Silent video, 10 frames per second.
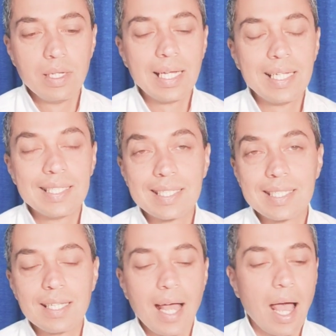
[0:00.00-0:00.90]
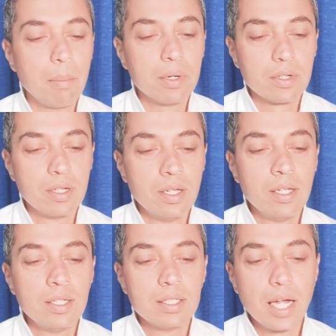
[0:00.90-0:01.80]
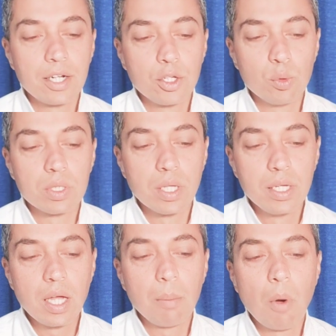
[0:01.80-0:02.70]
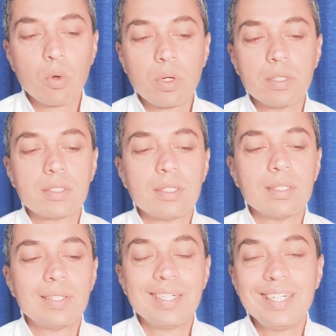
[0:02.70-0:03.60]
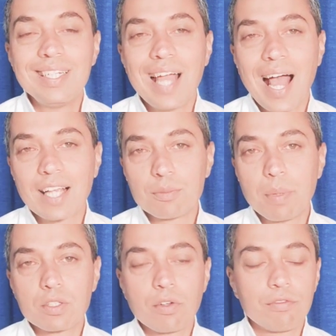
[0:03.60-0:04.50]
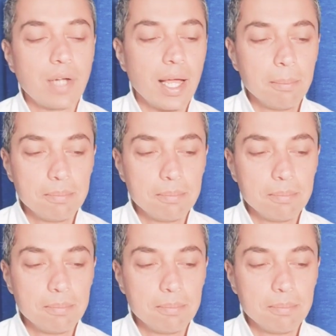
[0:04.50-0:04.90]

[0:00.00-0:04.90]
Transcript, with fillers: instill the habit that you think about its three aspects of time.